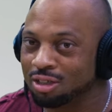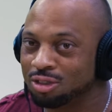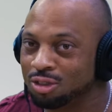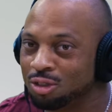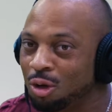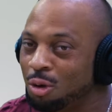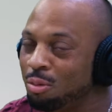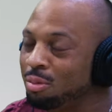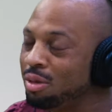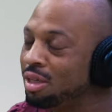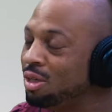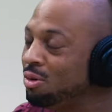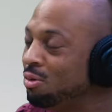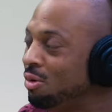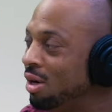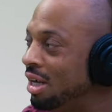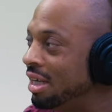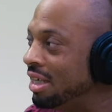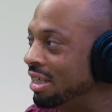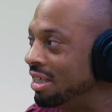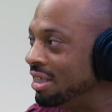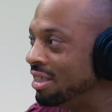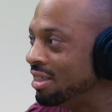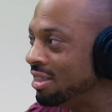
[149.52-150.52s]
so many
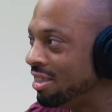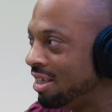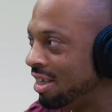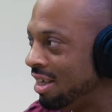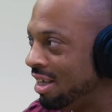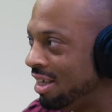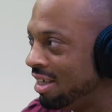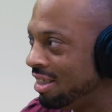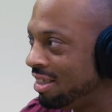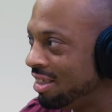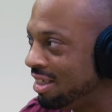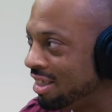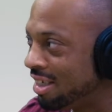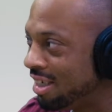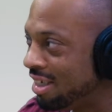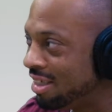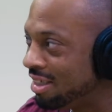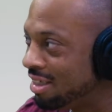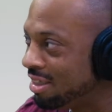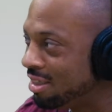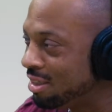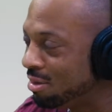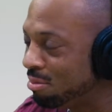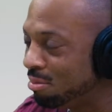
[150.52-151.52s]
ways to get
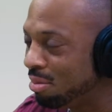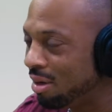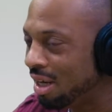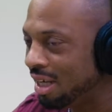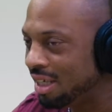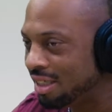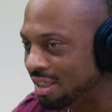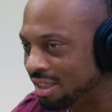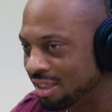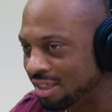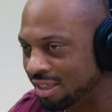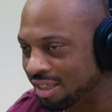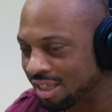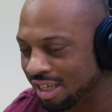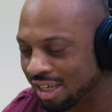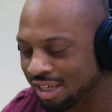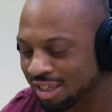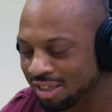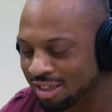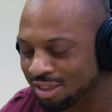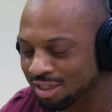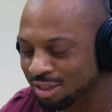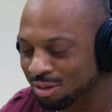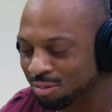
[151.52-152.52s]
to some places, to get
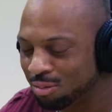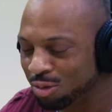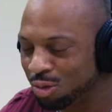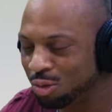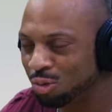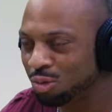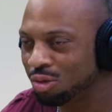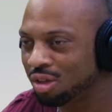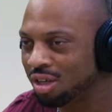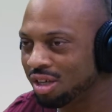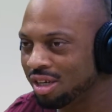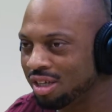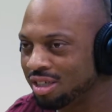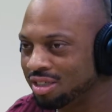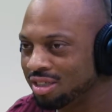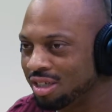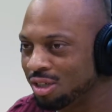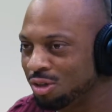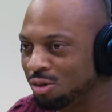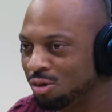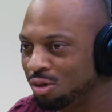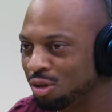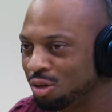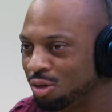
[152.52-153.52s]
to some new things that
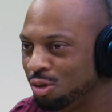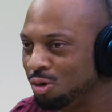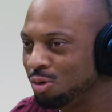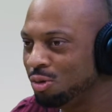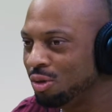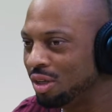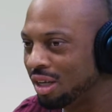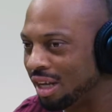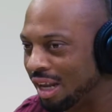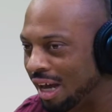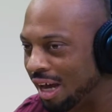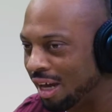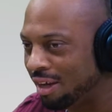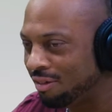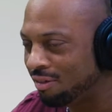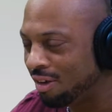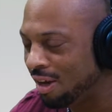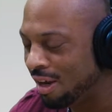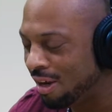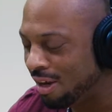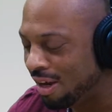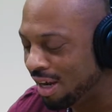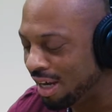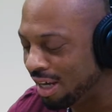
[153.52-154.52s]
you can do in
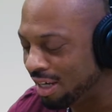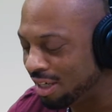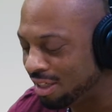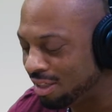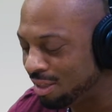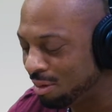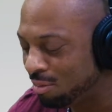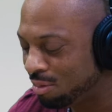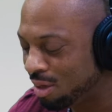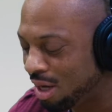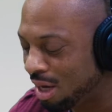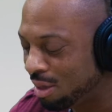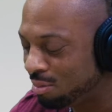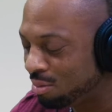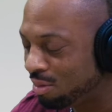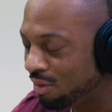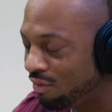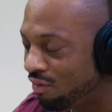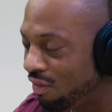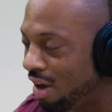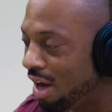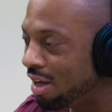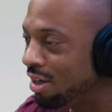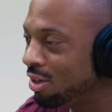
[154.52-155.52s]
life. And sometimes in
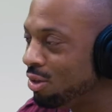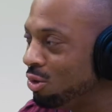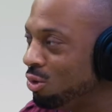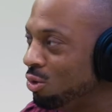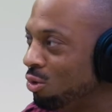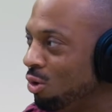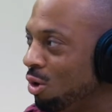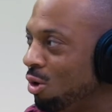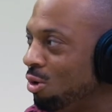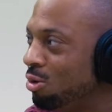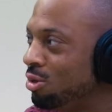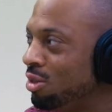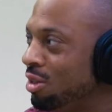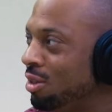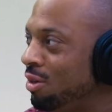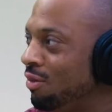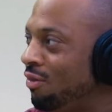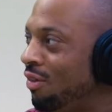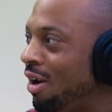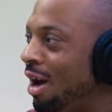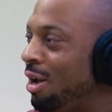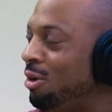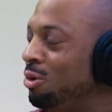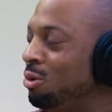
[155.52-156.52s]
finding new roads, you need to
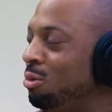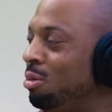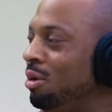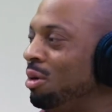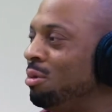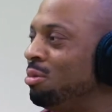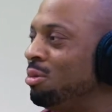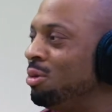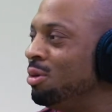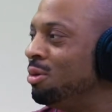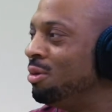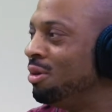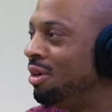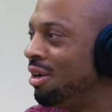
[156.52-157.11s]
find new people